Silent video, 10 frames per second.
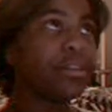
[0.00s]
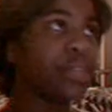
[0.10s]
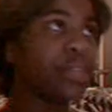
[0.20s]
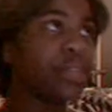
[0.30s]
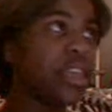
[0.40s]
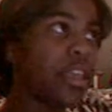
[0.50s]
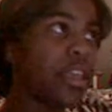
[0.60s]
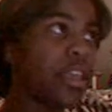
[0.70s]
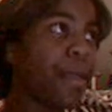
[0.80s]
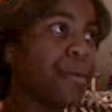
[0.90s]
When
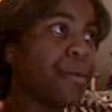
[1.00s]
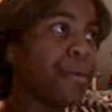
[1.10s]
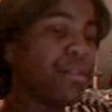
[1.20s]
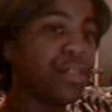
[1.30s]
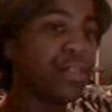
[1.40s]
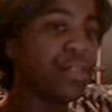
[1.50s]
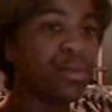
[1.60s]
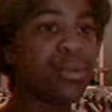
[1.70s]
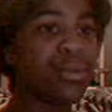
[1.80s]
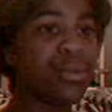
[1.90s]
he
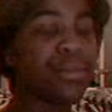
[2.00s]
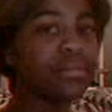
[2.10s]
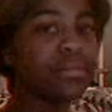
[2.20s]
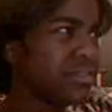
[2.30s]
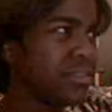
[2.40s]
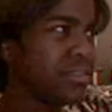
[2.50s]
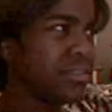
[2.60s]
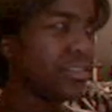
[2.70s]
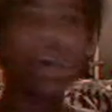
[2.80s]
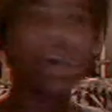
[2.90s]
reviewed
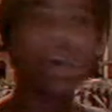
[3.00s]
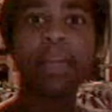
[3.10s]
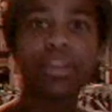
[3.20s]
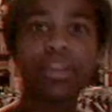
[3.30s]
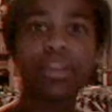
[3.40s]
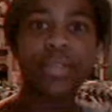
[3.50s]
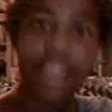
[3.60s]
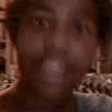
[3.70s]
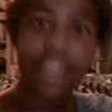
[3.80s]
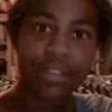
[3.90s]
My Little Pony
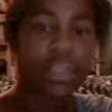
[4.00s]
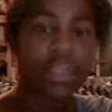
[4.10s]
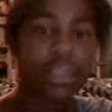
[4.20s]
Tales,